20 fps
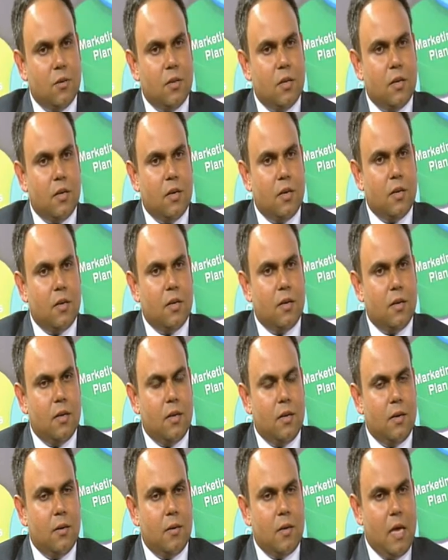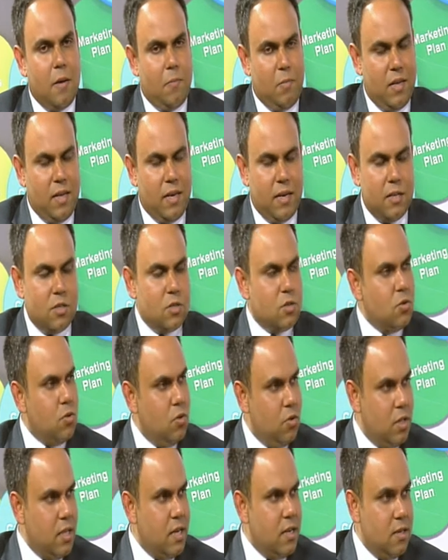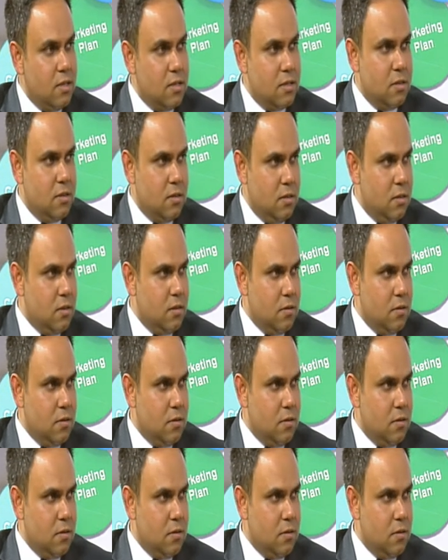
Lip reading: applicants, no, there isn't.